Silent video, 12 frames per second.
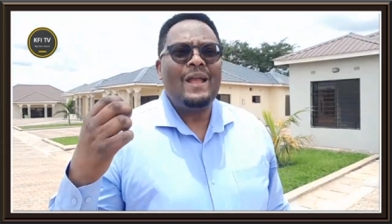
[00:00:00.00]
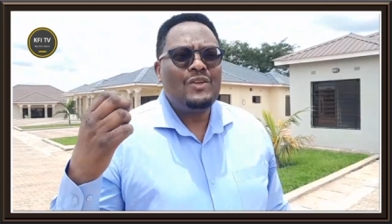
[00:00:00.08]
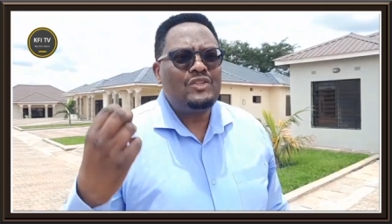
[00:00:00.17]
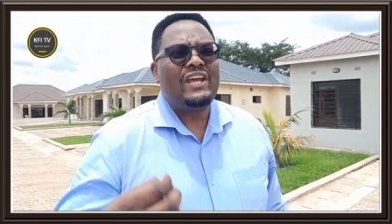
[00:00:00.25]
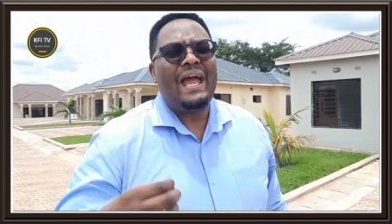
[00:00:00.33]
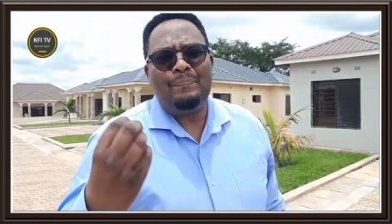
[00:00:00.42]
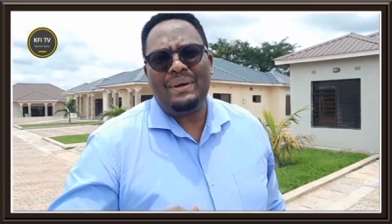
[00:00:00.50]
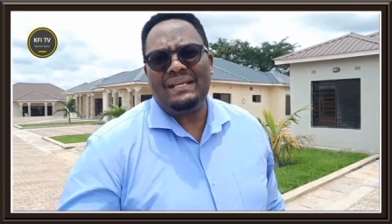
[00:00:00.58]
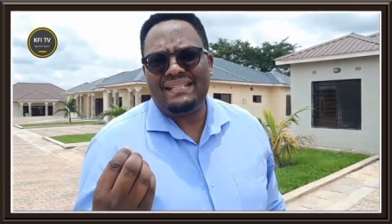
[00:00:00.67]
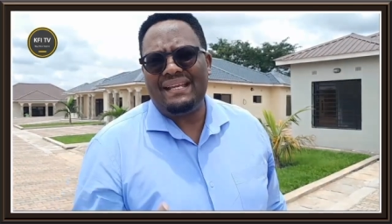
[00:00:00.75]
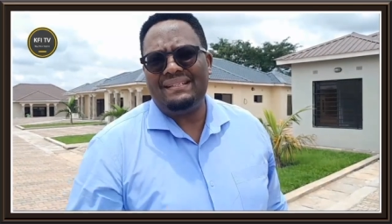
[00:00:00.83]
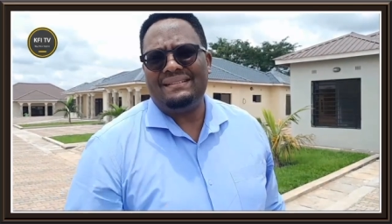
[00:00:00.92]

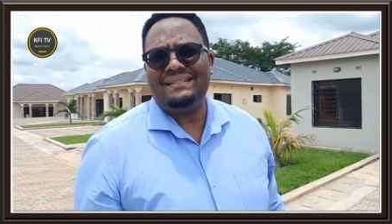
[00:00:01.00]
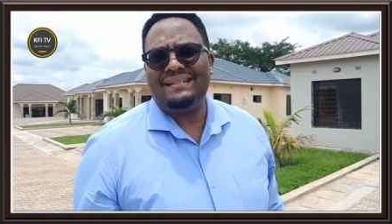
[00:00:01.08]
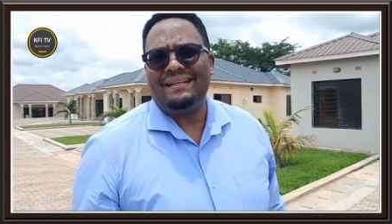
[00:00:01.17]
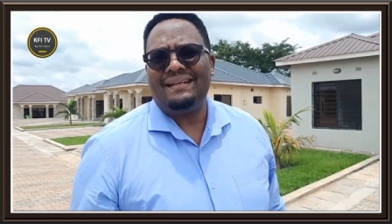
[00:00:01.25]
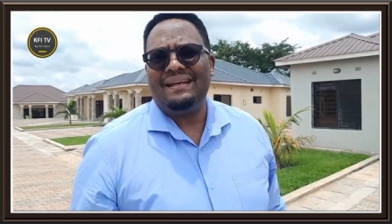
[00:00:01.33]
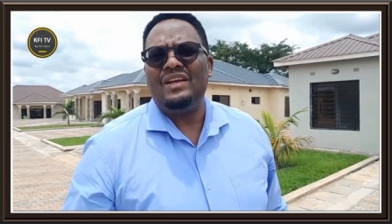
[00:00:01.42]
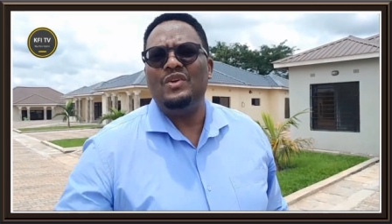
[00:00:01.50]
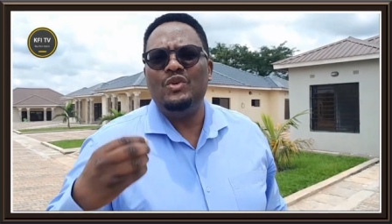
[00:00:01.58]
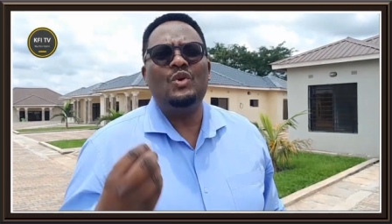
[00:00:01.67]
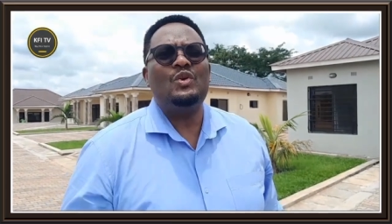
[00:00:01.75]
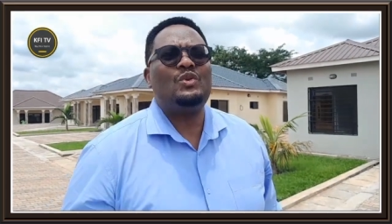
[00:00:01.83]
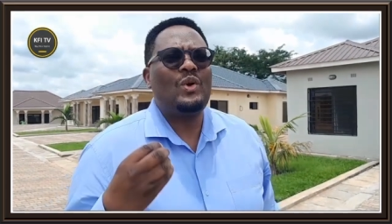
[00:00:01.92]
chairpersons
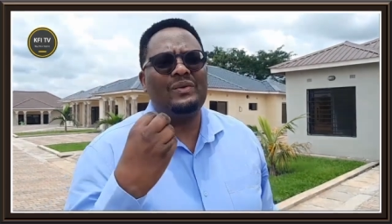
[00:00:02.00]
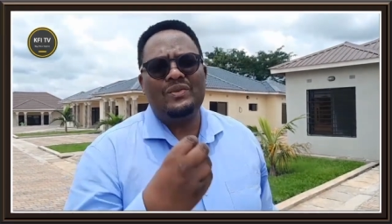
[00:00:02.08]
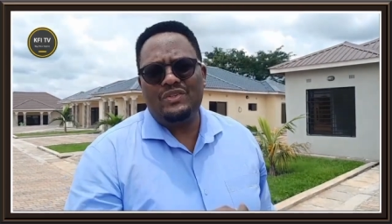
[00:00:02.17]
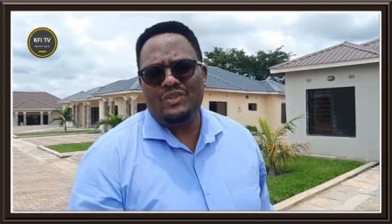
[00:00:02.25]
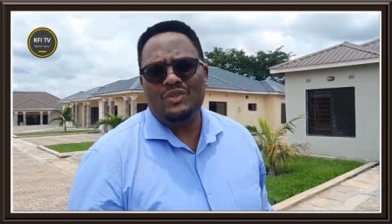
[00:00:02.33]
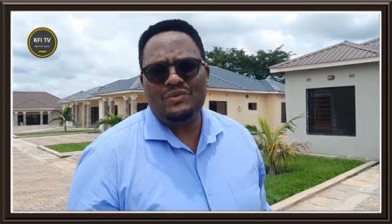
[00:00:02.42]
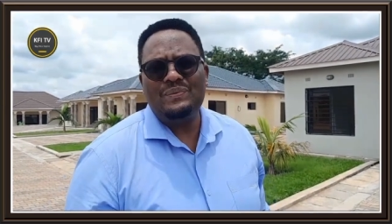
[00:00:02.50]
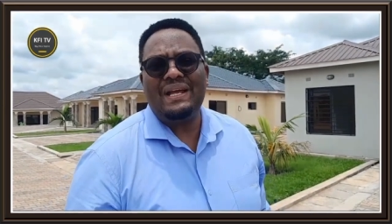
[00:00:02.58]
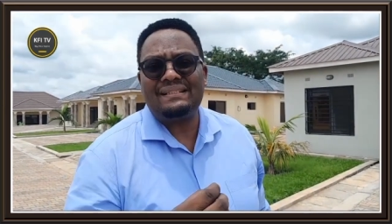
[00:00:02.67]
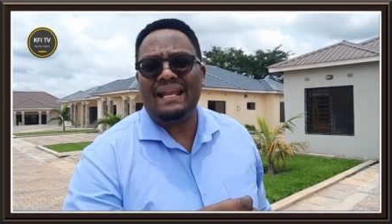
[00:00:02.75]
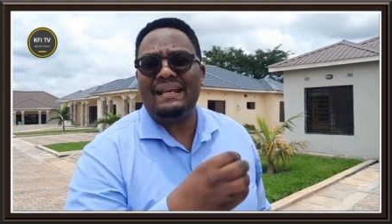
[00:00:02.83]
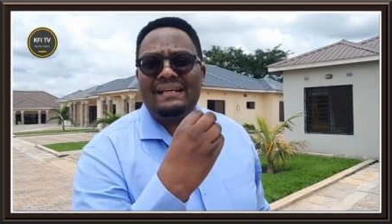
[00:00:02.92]
usually would use me
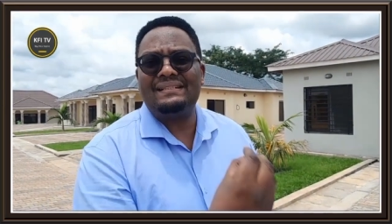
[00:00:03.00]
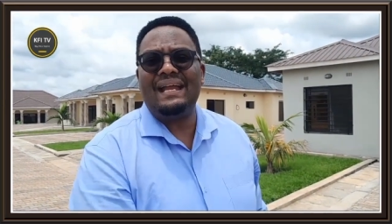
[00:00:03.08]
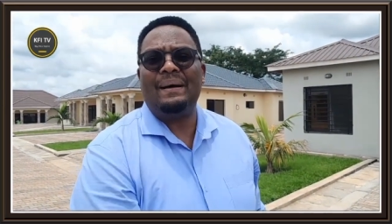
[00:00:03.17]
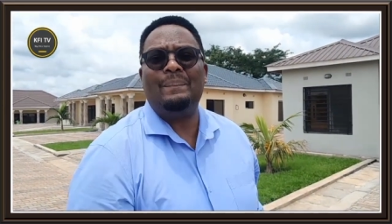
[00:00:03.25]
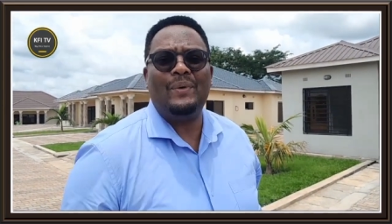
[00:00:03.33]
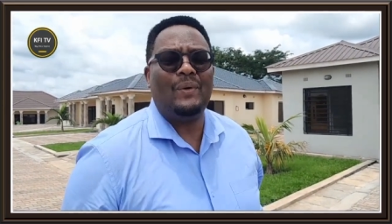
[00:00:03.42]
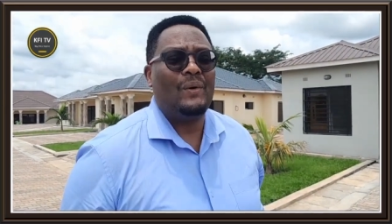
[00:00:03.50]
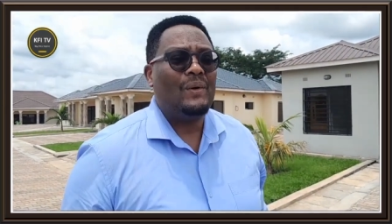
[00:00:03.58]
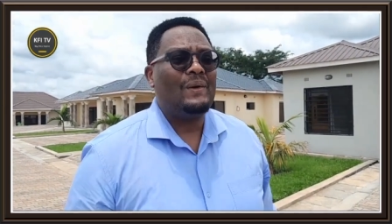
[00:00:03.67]
as an example